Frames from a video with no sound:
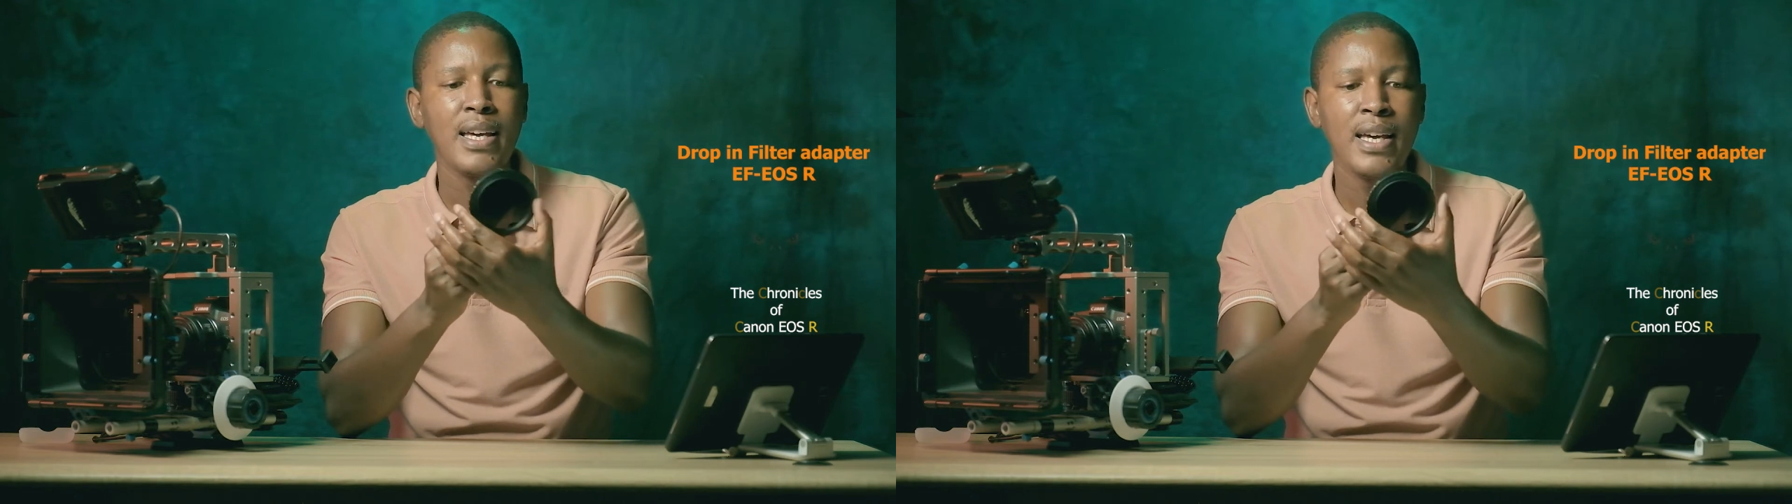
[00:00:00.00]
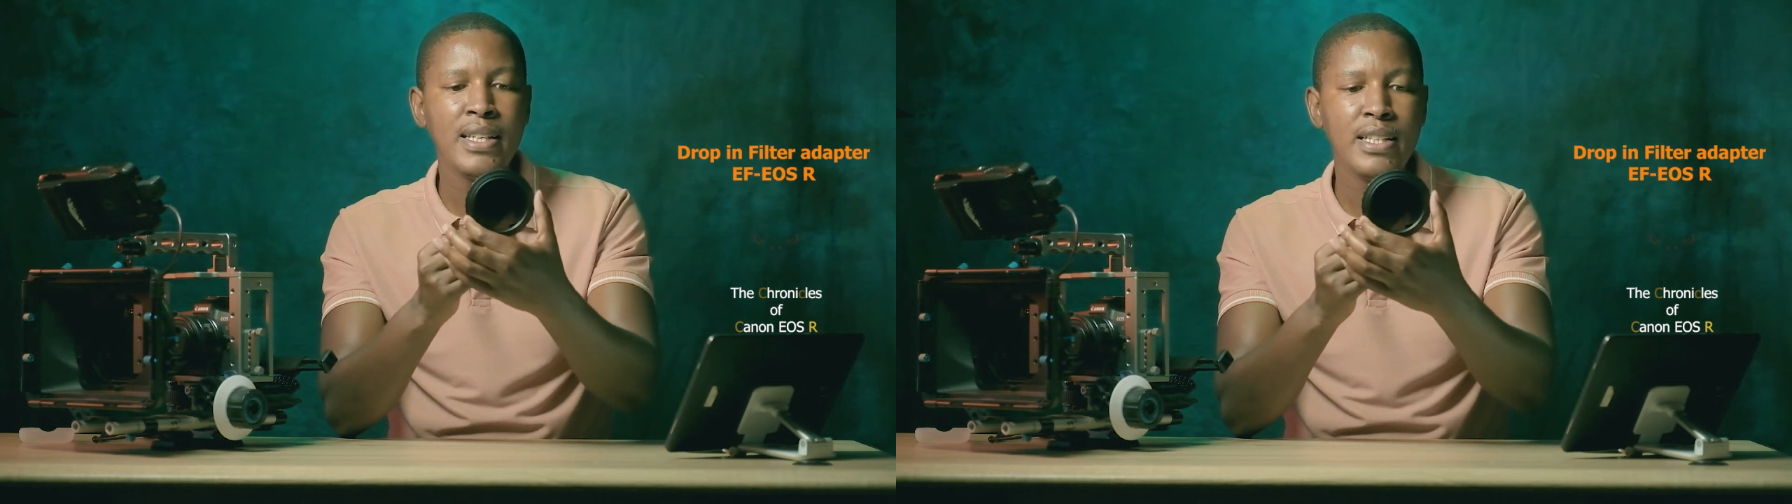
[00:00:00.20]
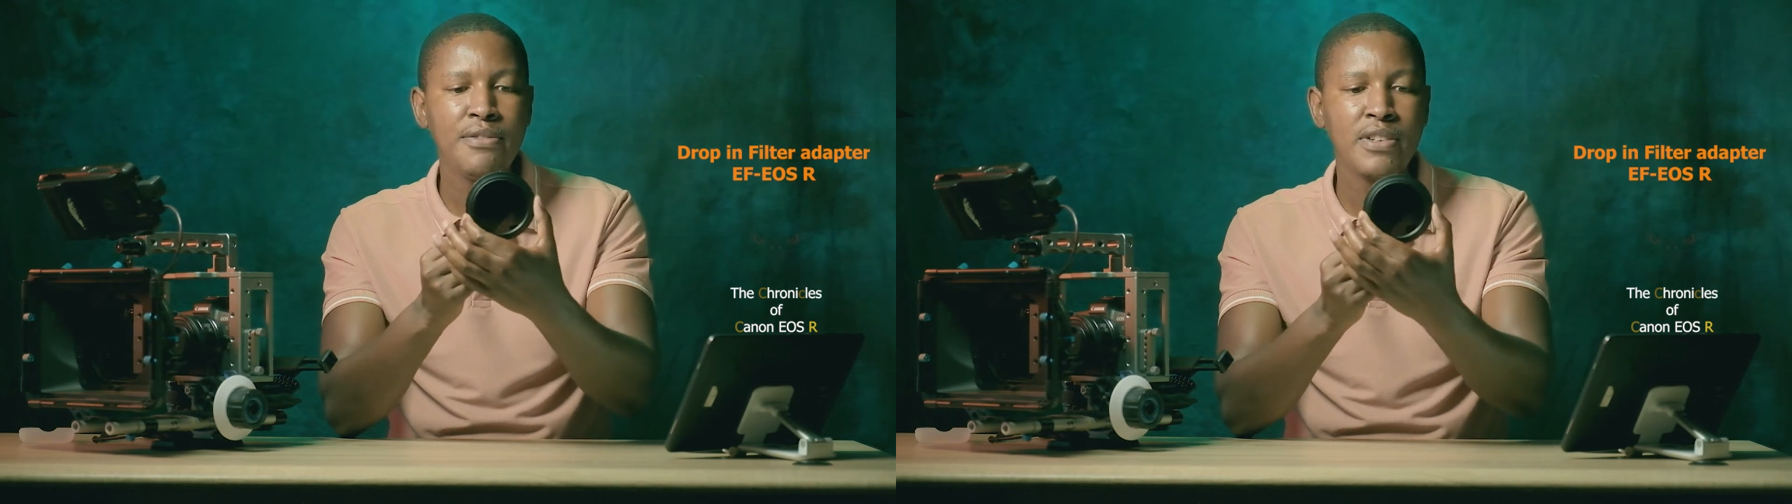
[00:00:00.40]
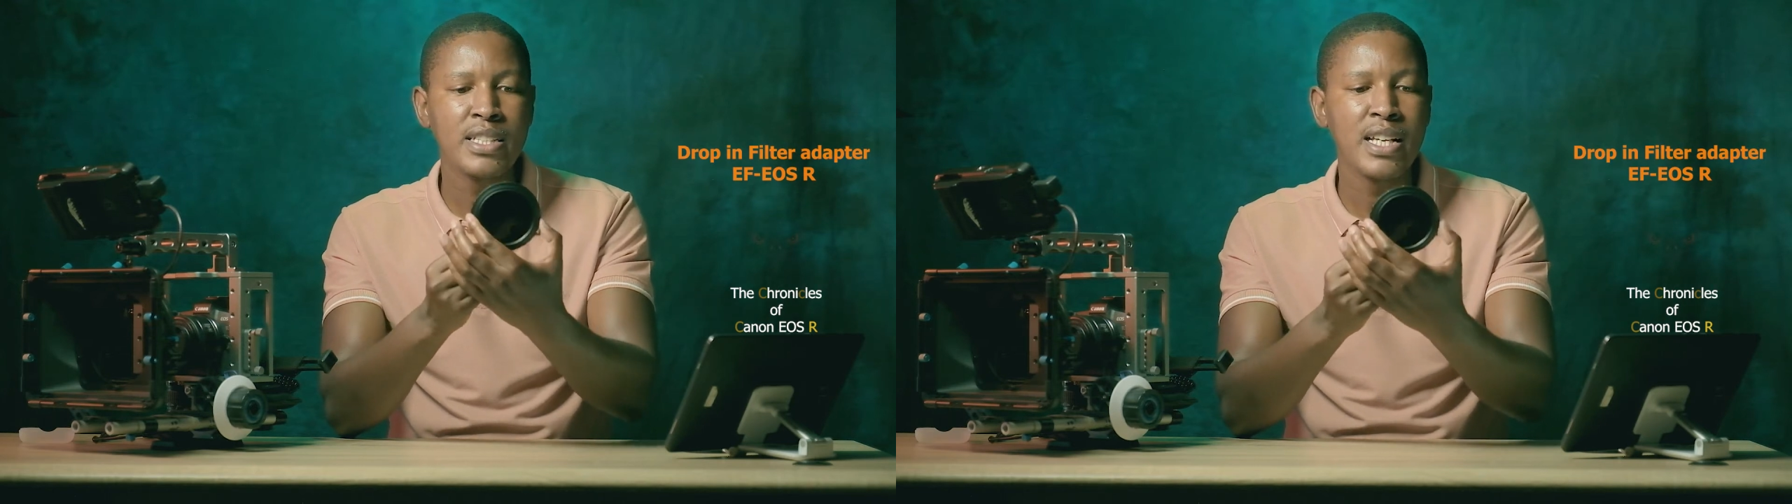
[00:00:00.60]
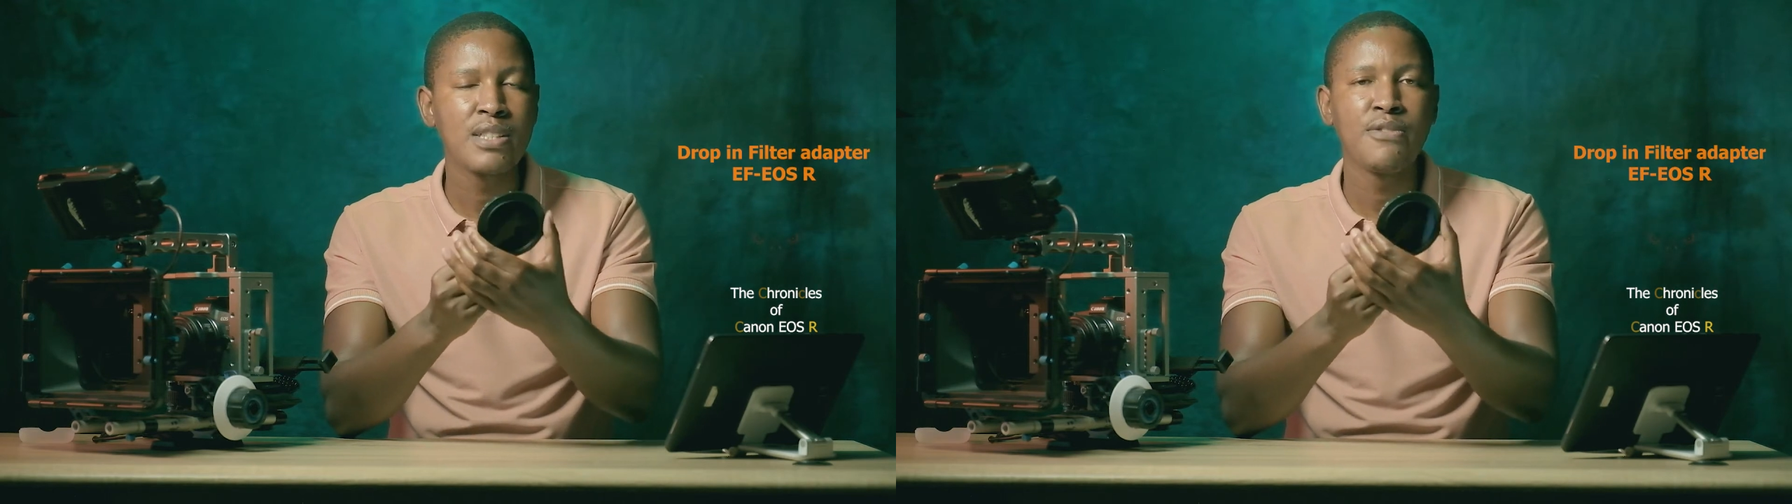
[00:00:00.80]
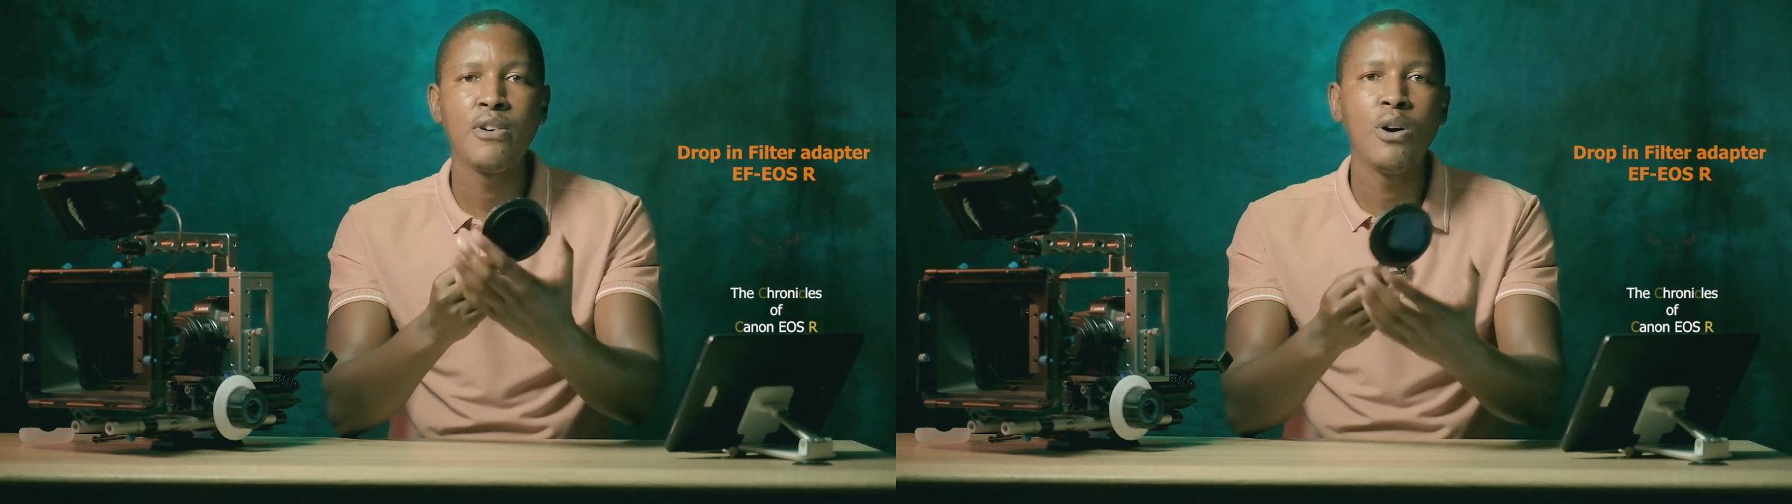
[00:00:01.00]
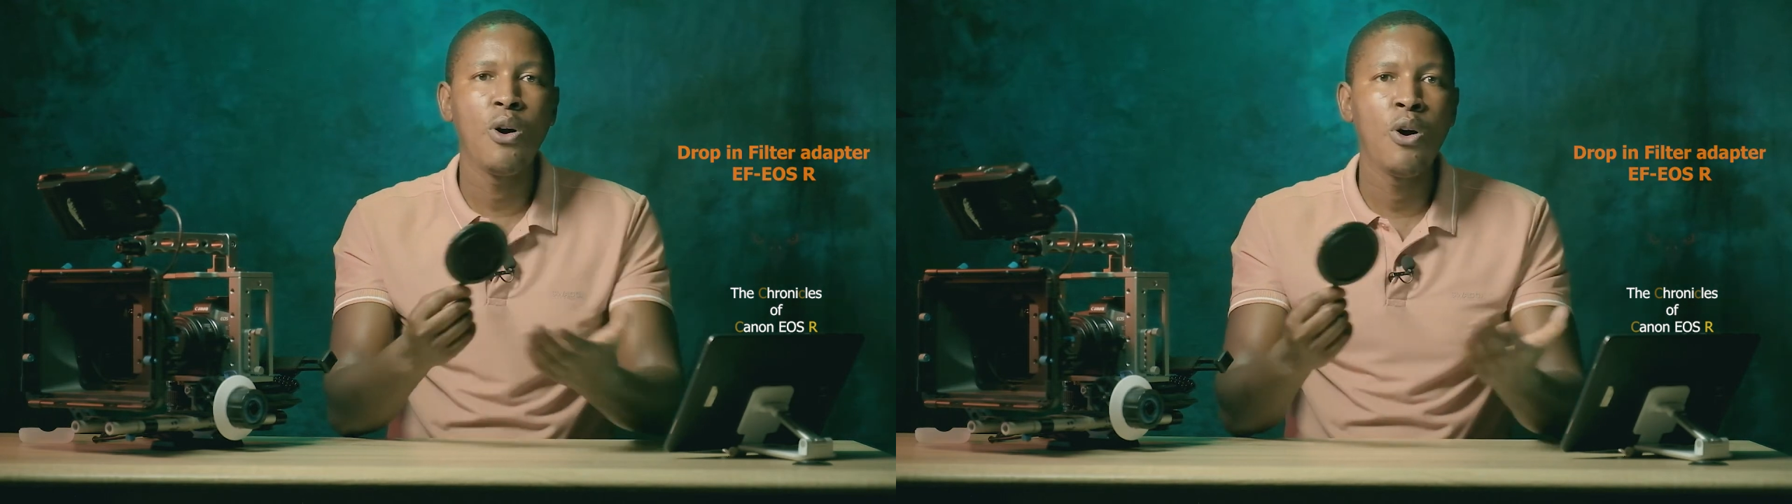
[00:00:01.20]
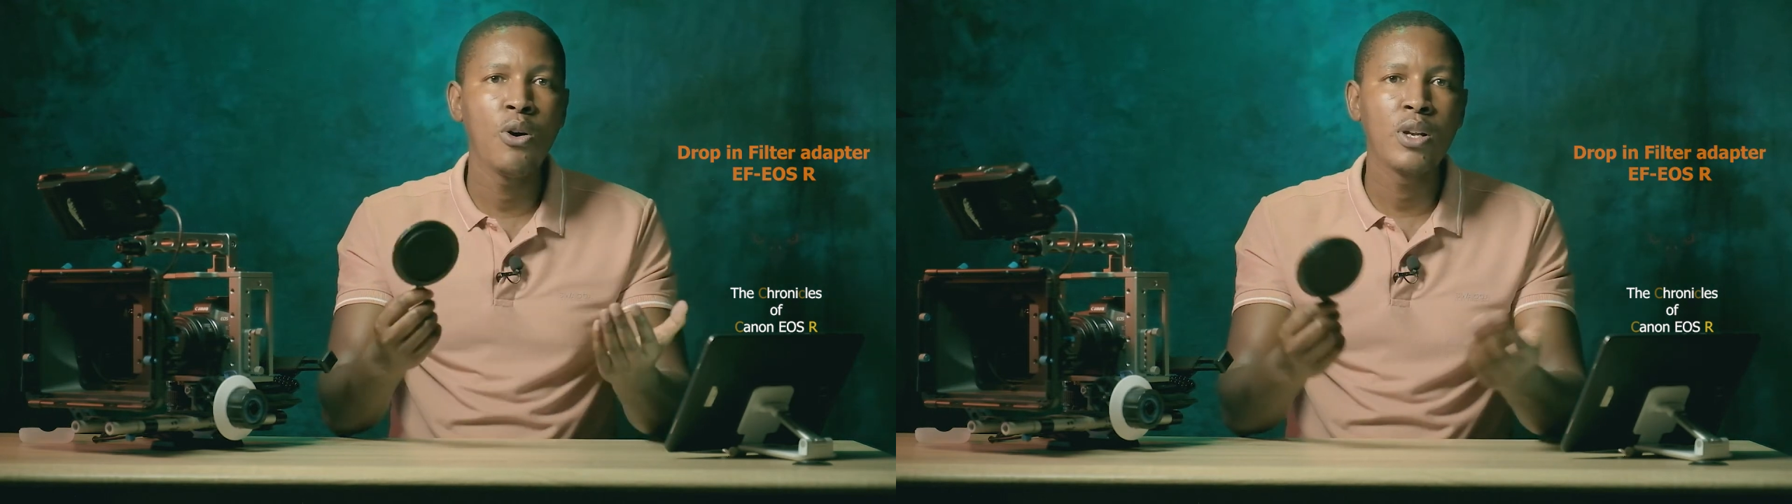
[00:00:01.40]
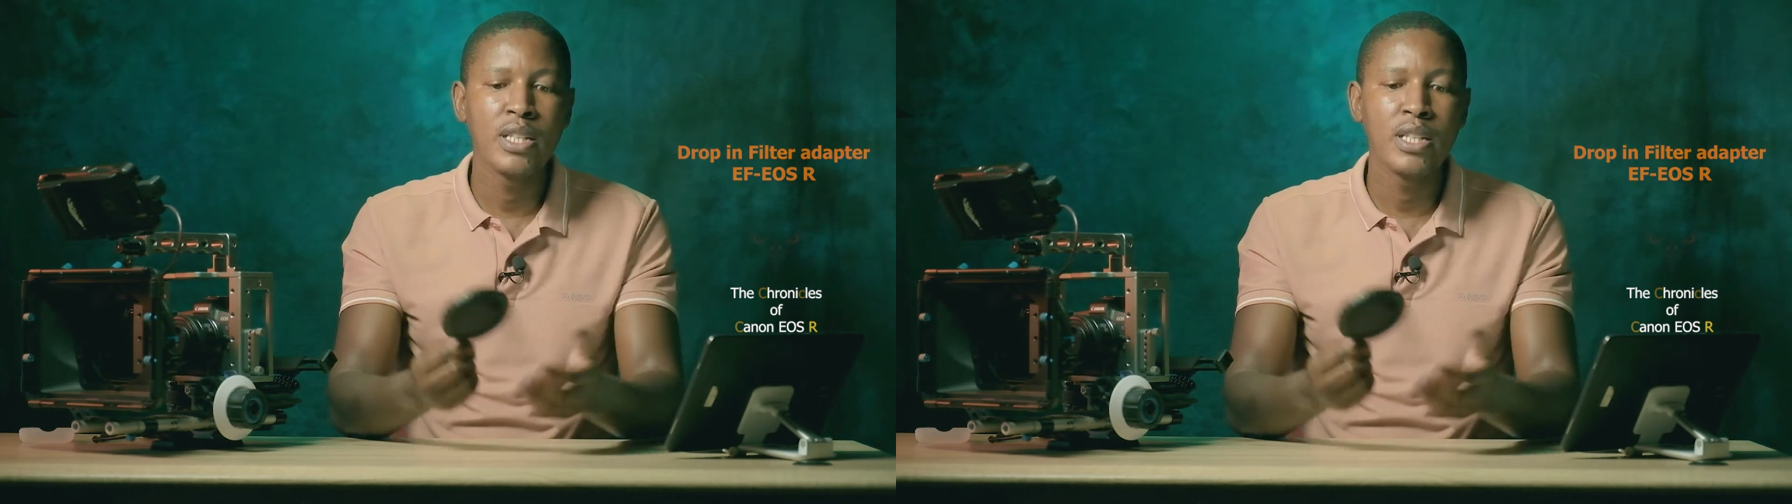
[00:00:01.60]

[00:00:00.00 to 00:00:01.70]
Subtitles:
ND filters for all